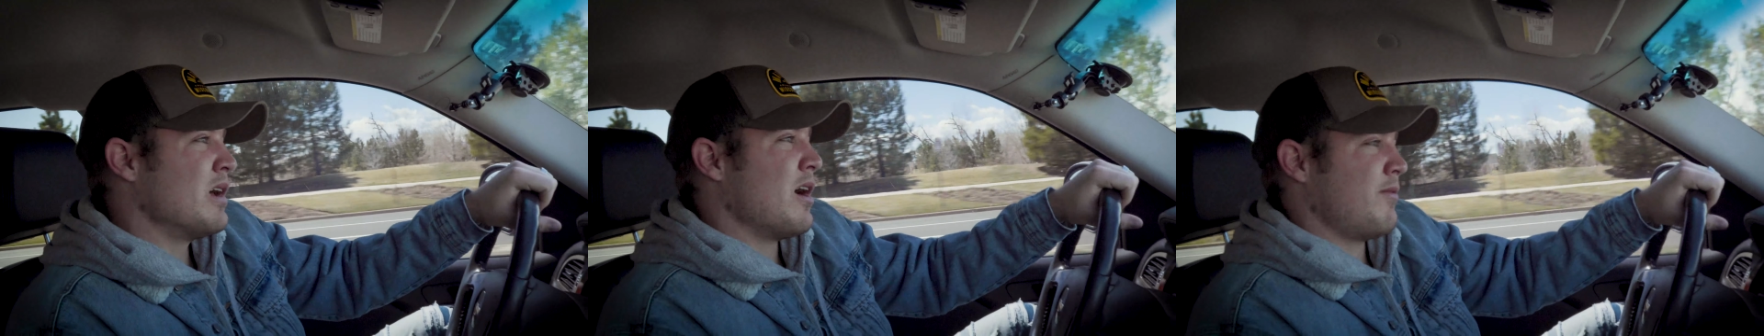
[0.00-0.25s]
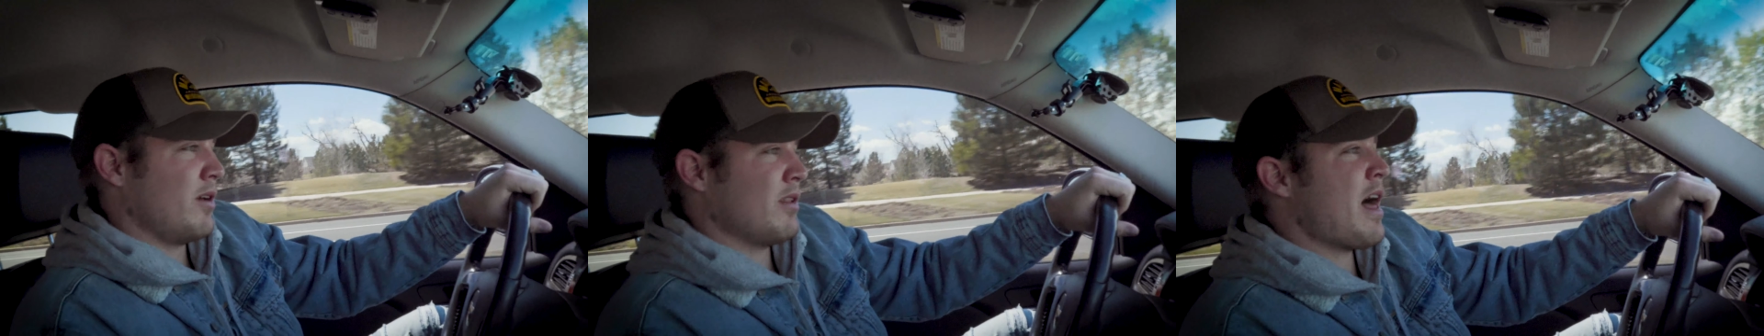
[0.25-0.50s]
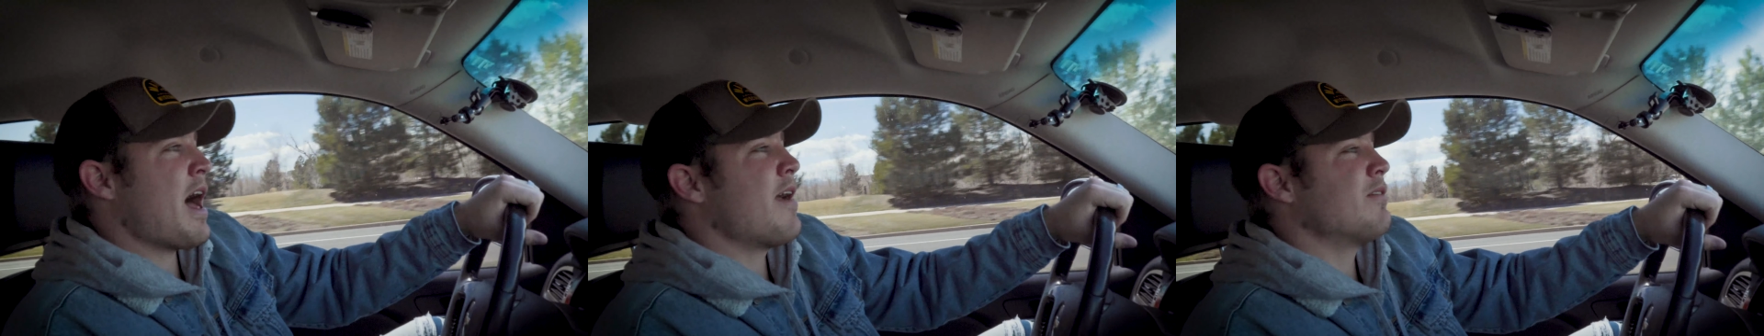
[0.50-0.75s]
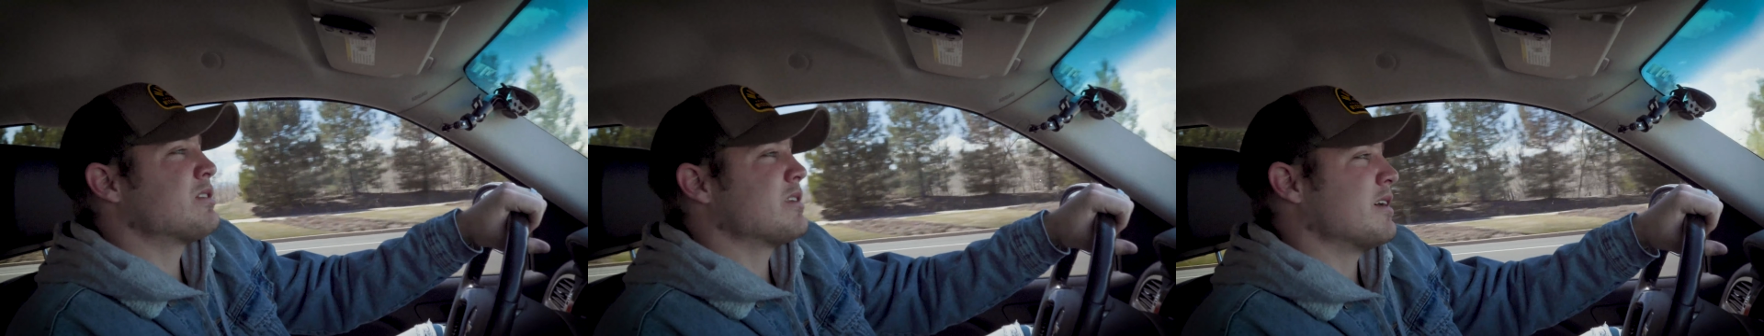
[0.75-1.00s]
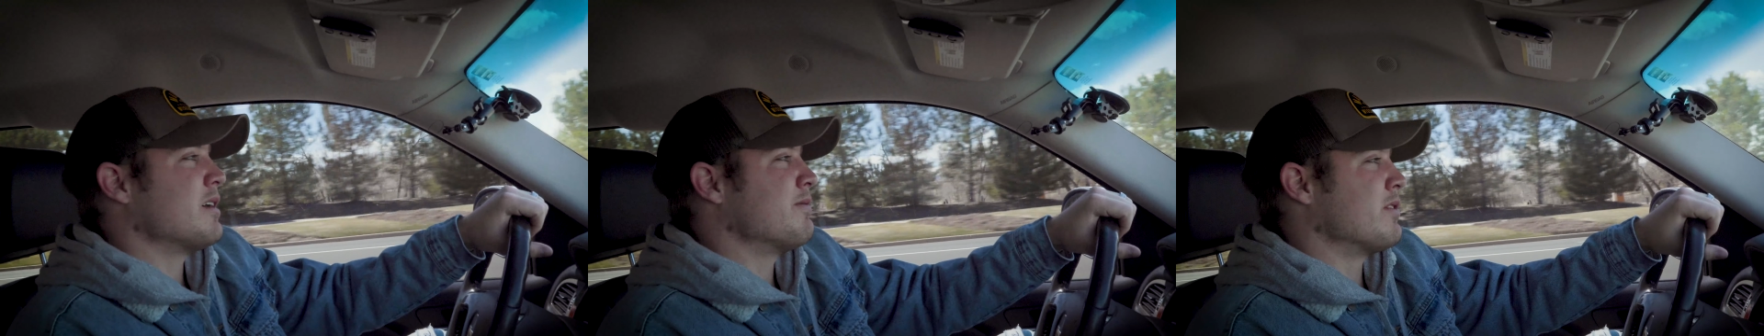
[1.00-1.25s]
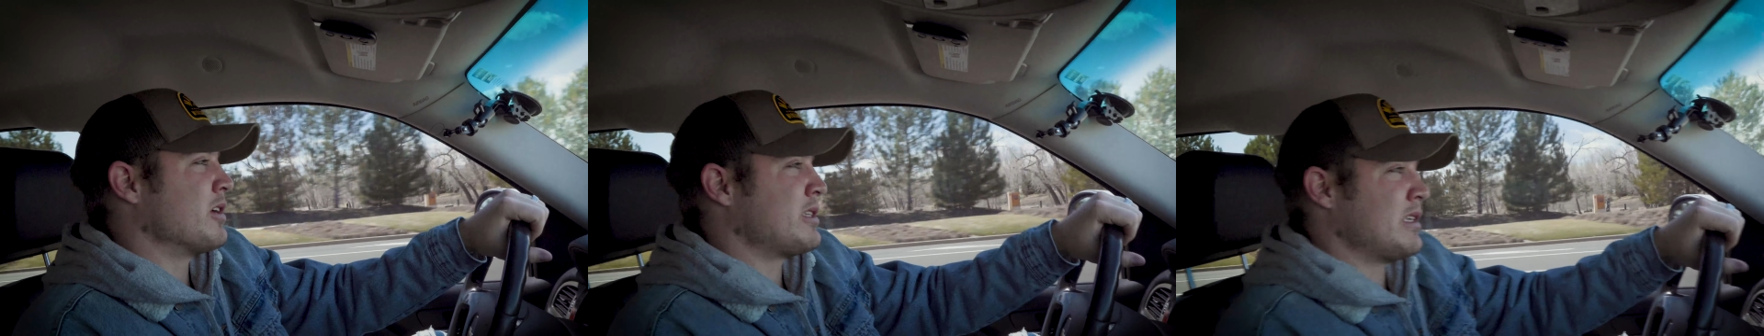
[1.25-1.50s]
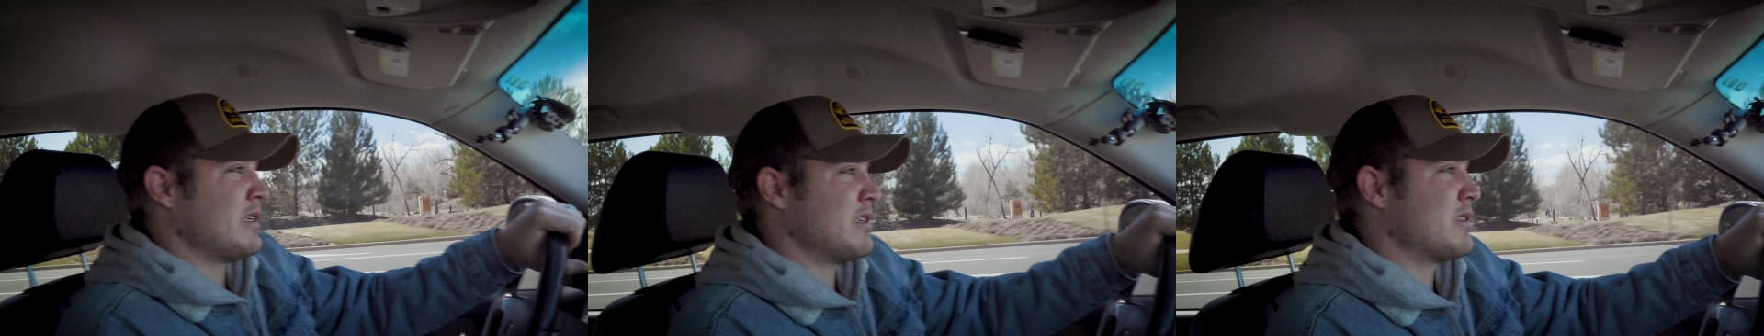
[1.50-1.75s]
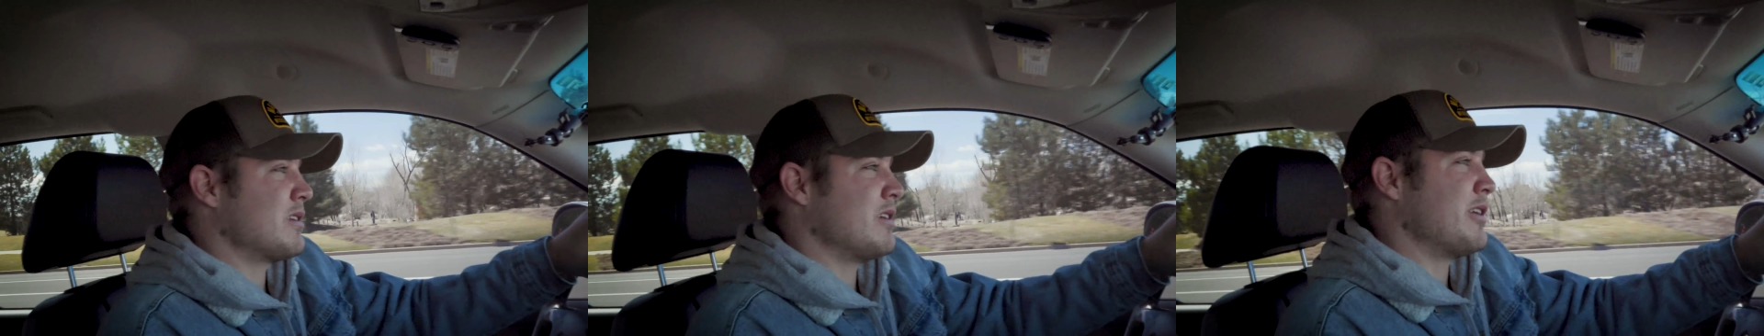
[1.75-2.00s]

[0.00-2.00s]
of their lives uh, versus,